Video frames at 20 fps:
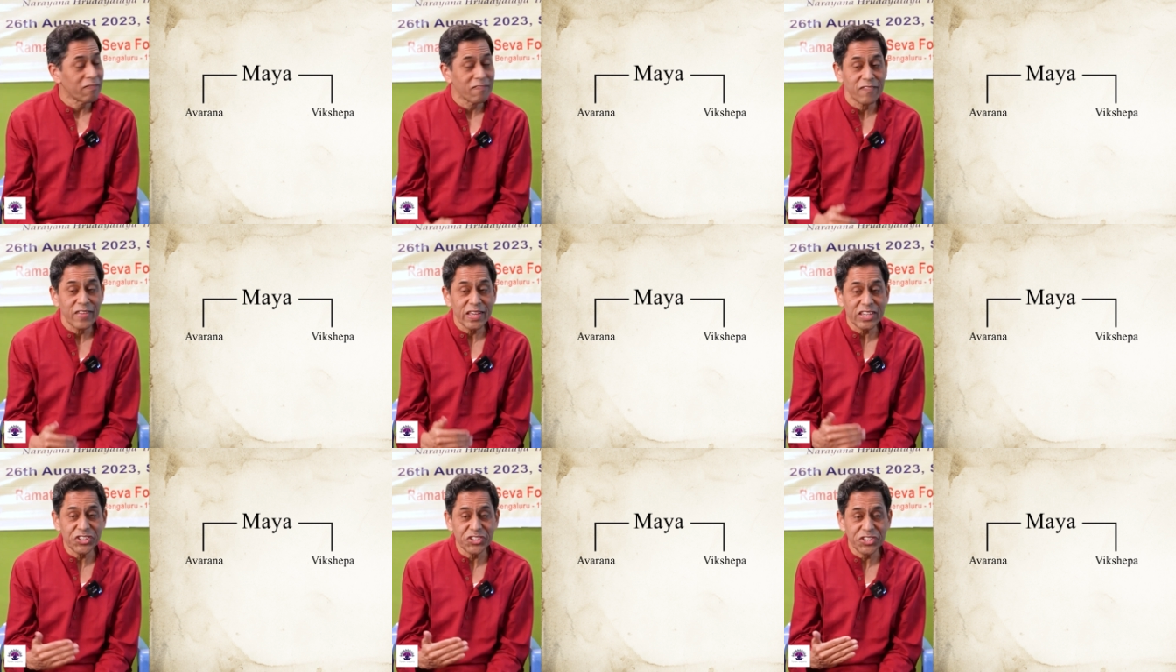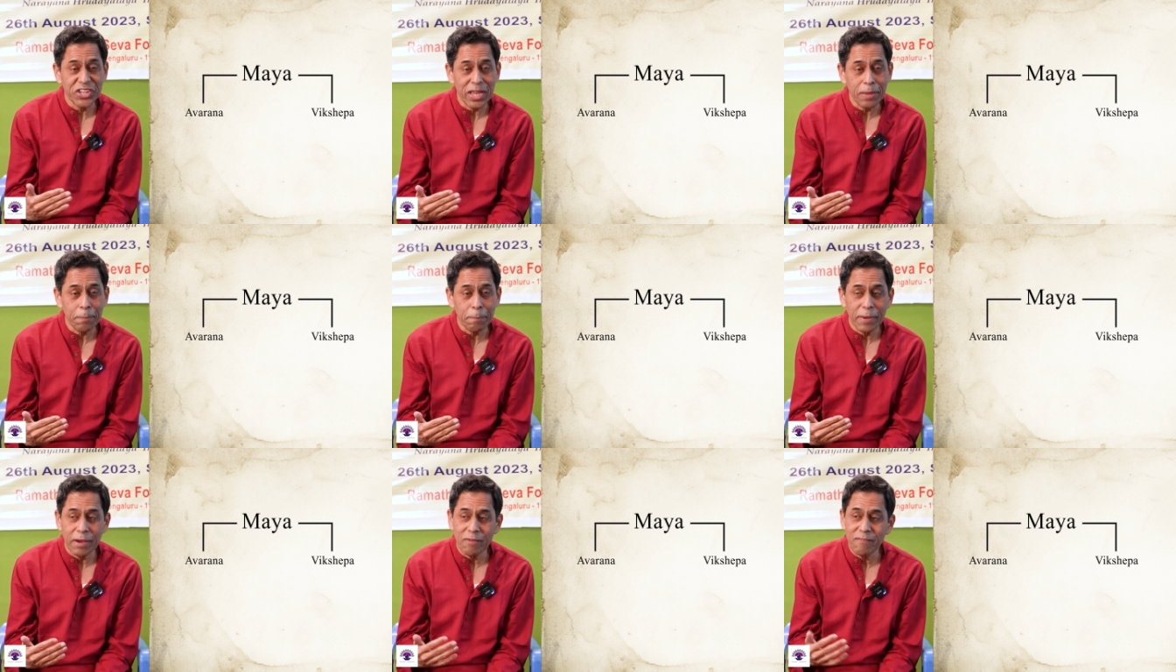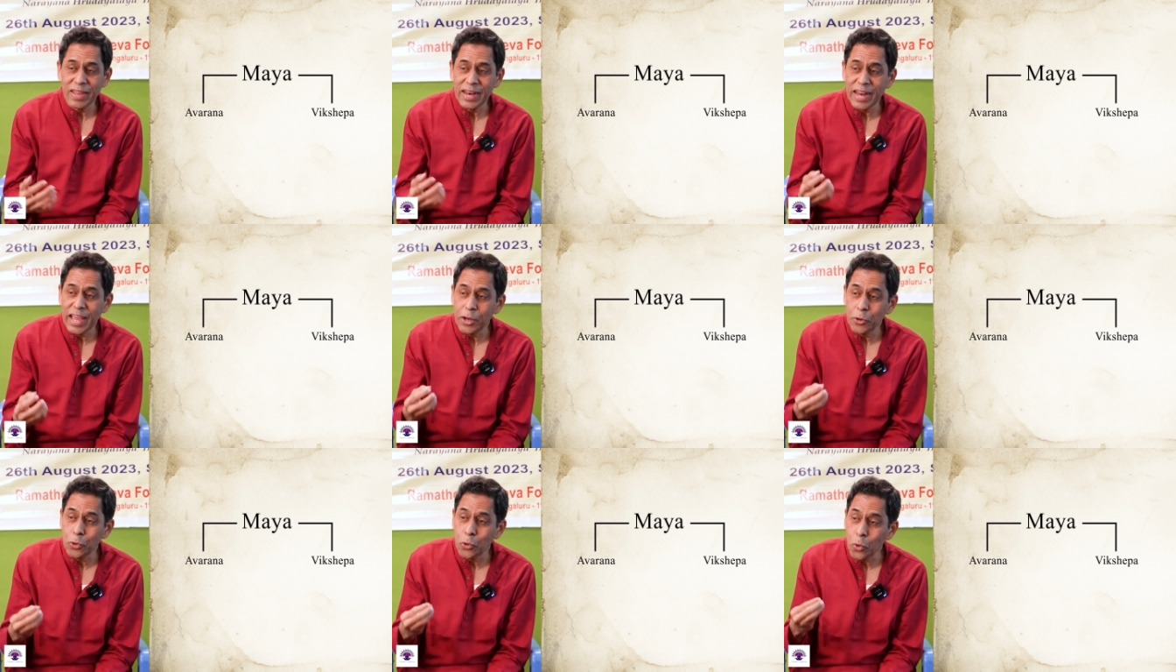Vikshepa, when
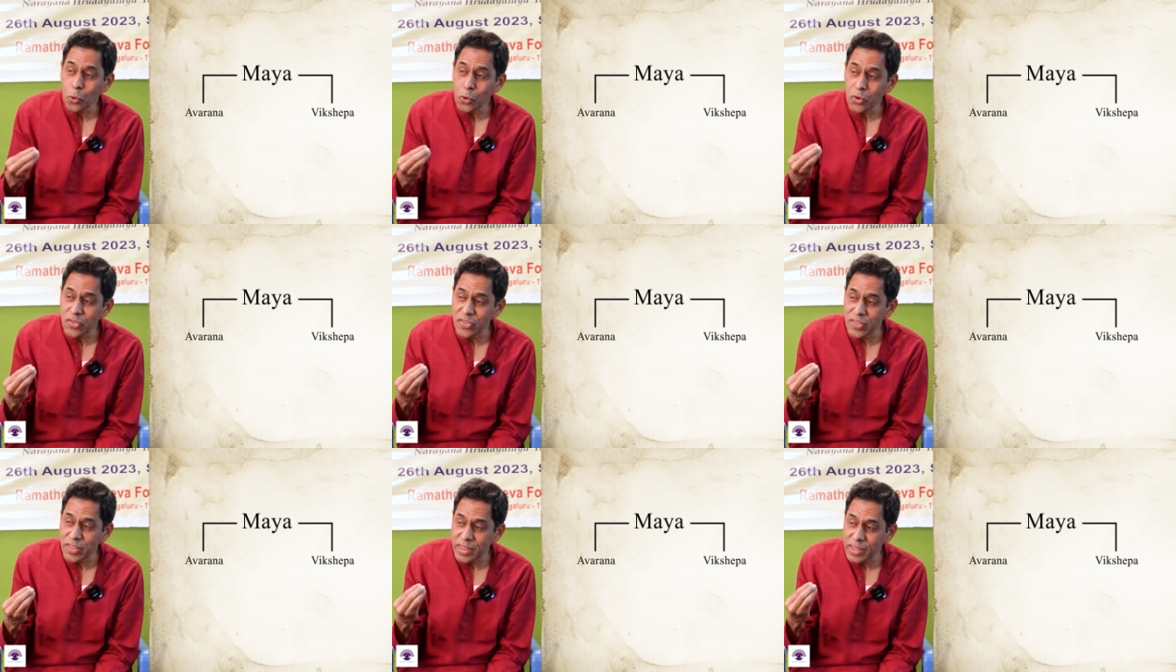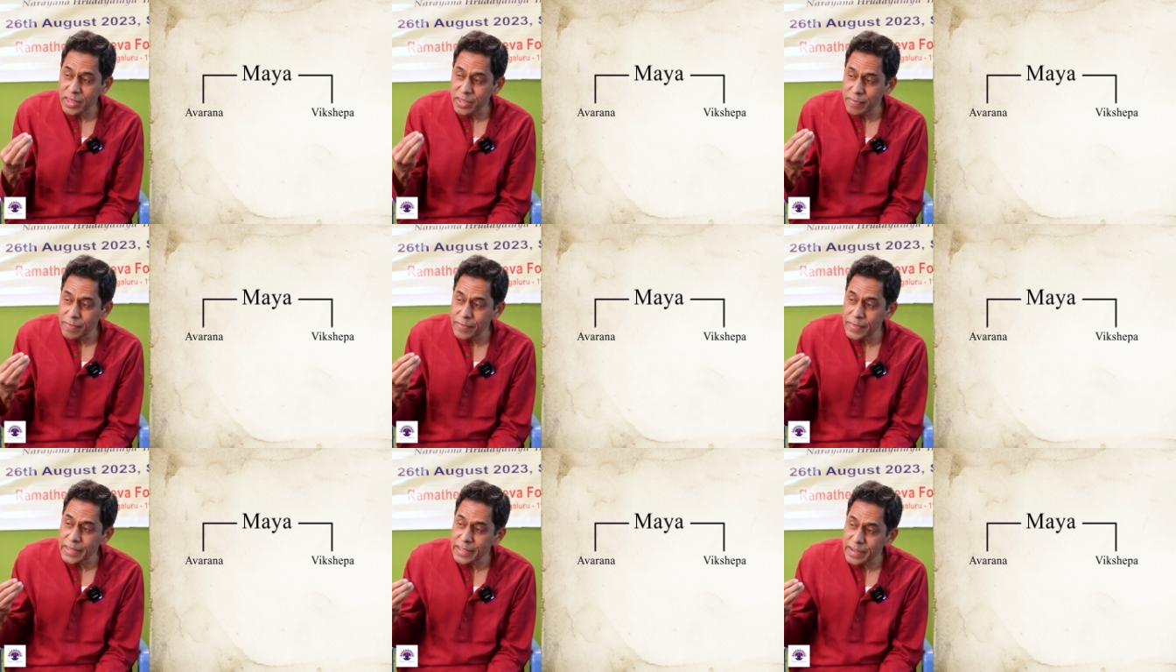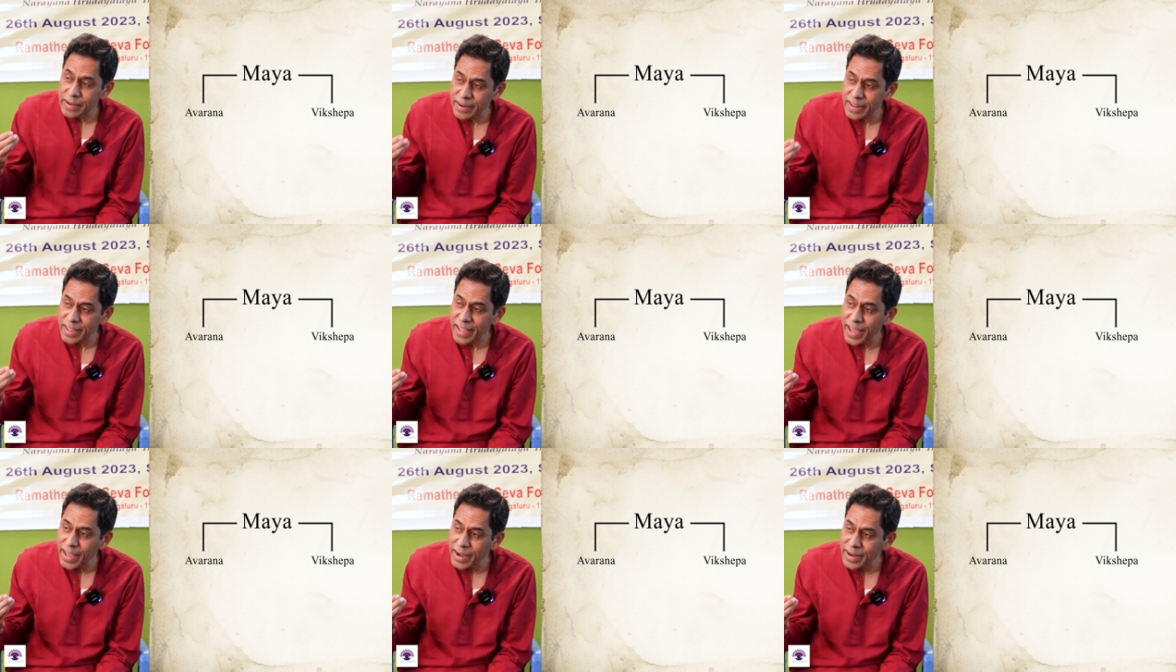I don't see the
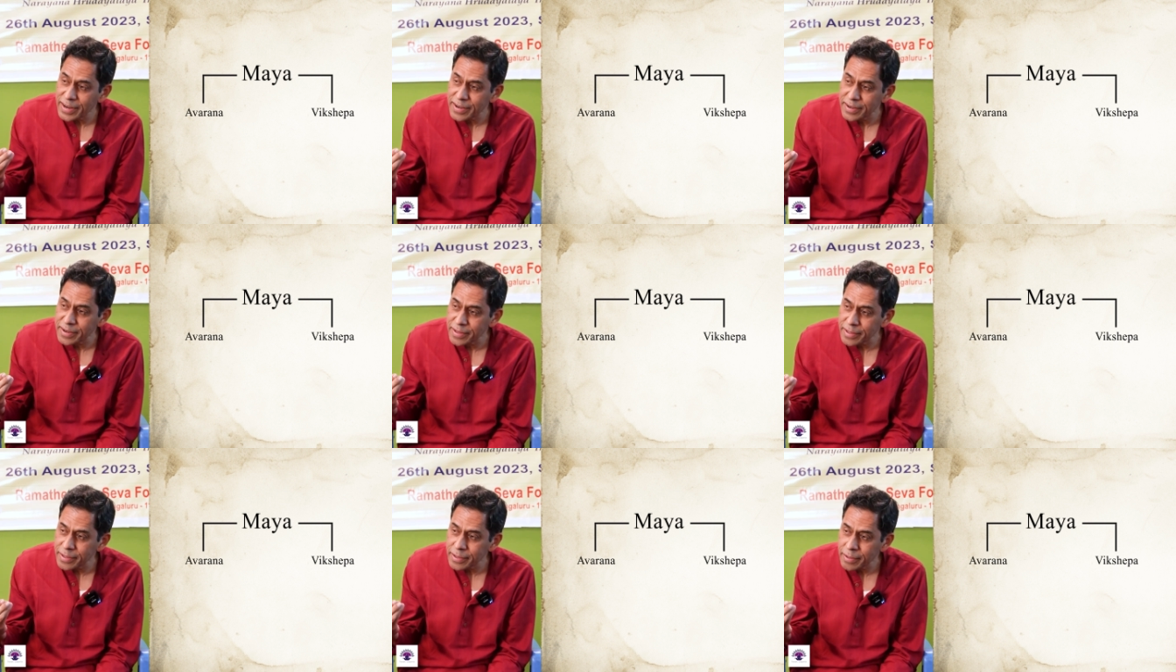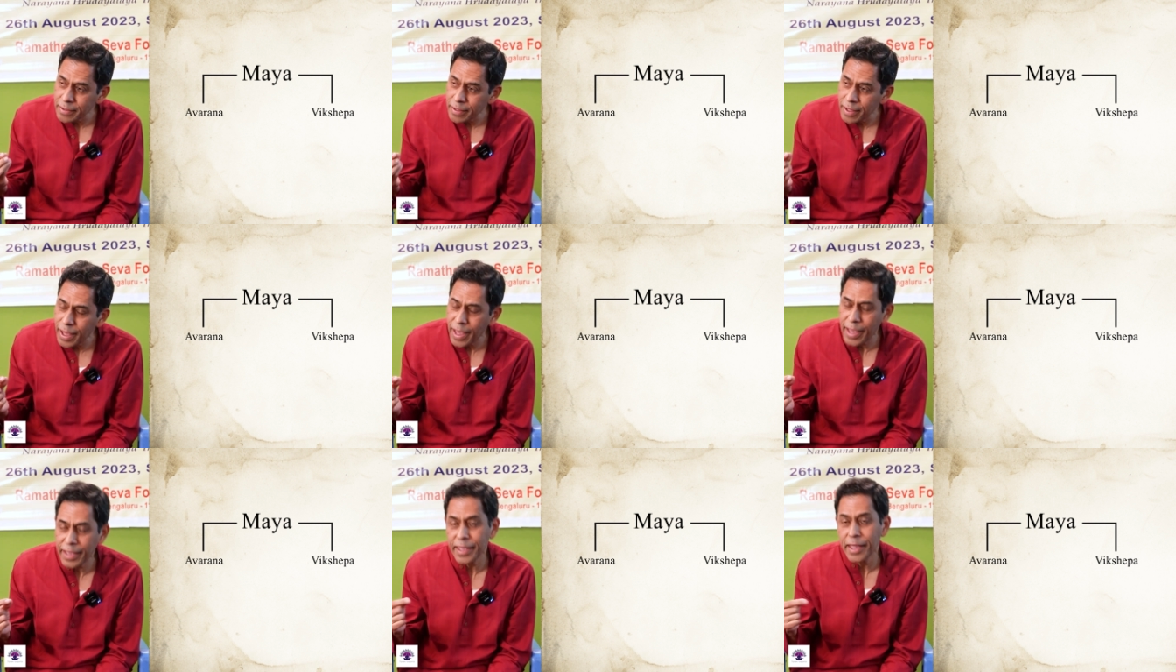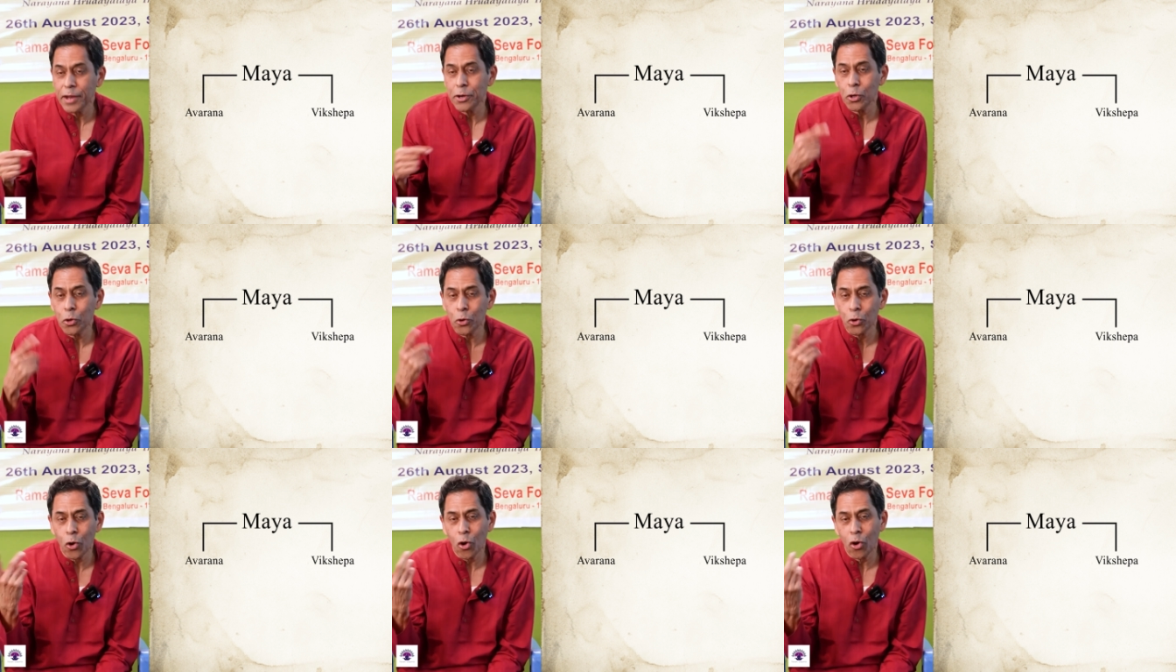reality, I get
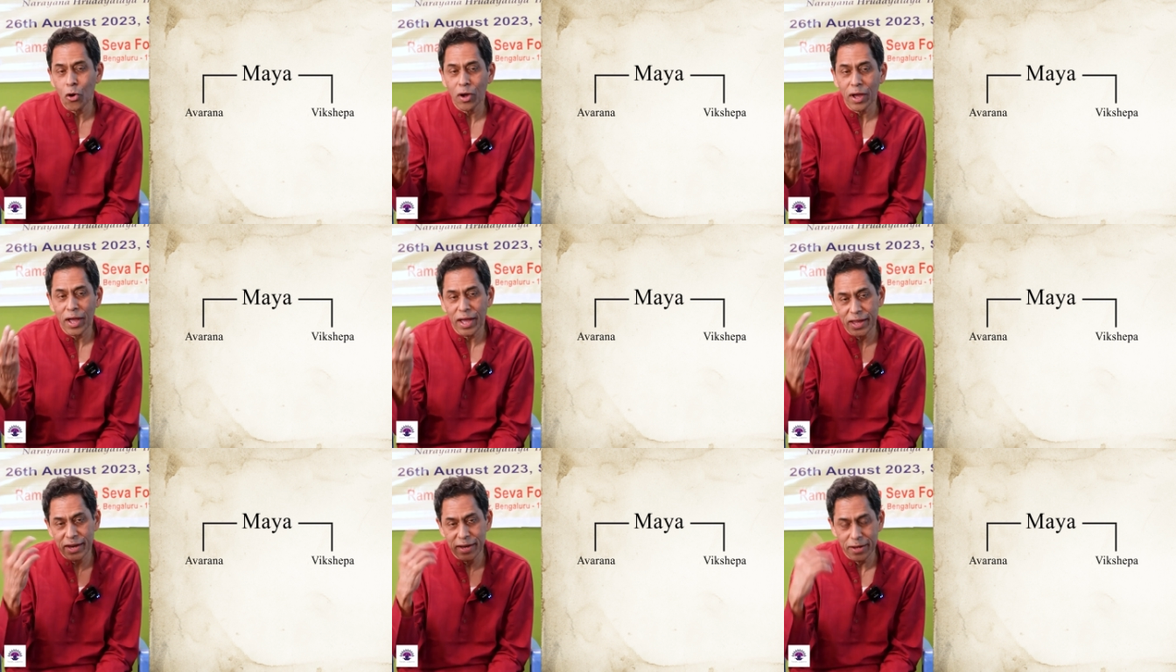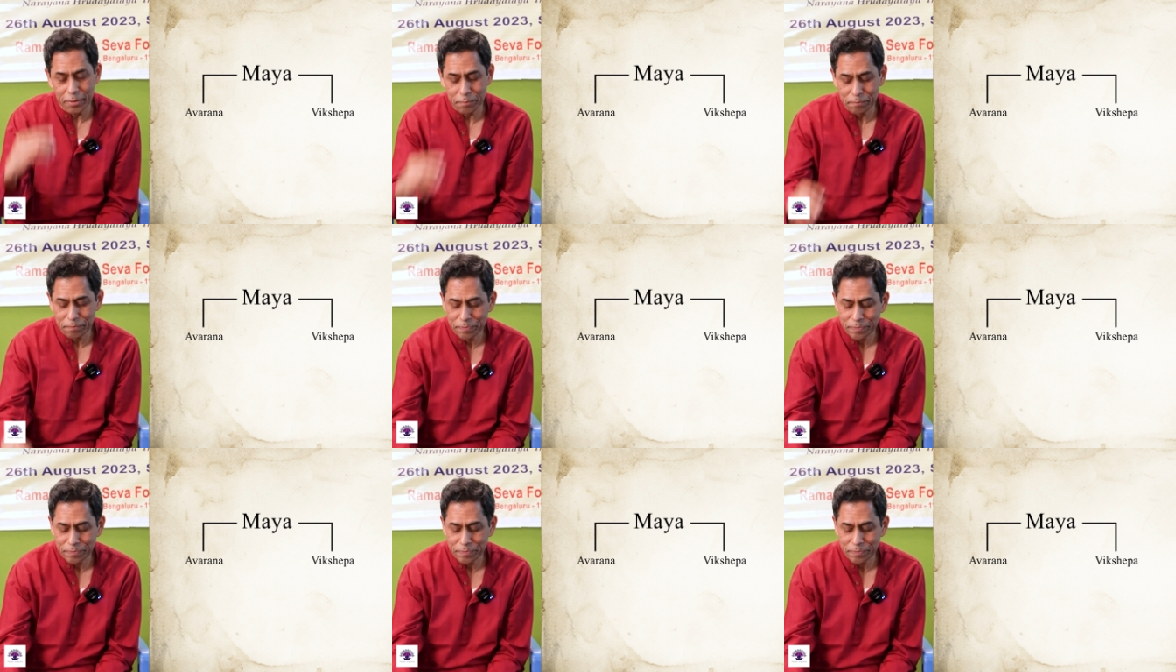a wrong idea.